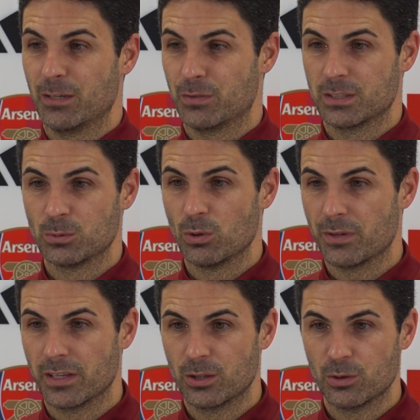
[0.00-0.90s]
First of all,
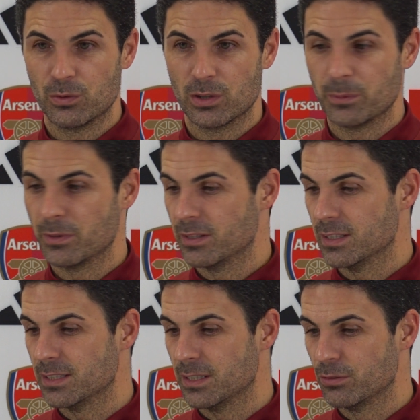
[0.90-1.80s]
thank you for everything
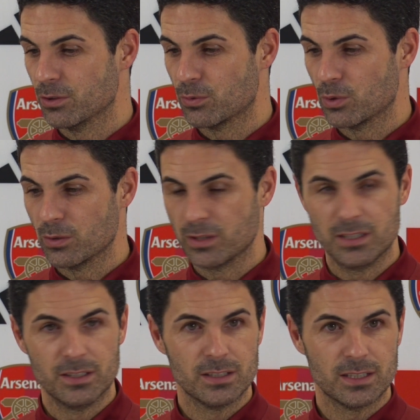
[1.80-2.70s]
that they've done throughout the
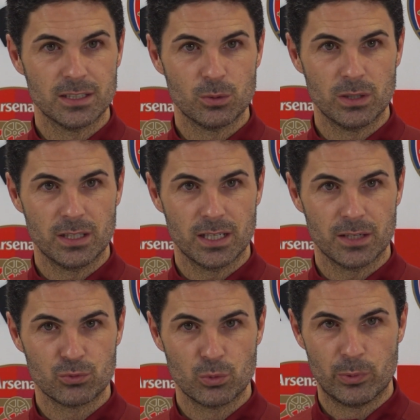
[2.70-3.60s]
year and the way they
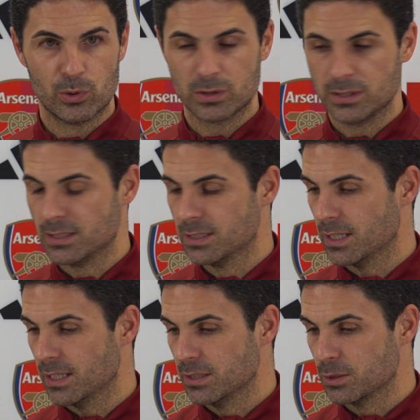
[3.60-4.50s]
have supported
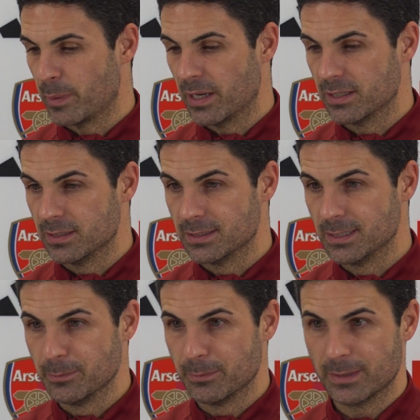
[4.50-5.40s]
and inspired the team.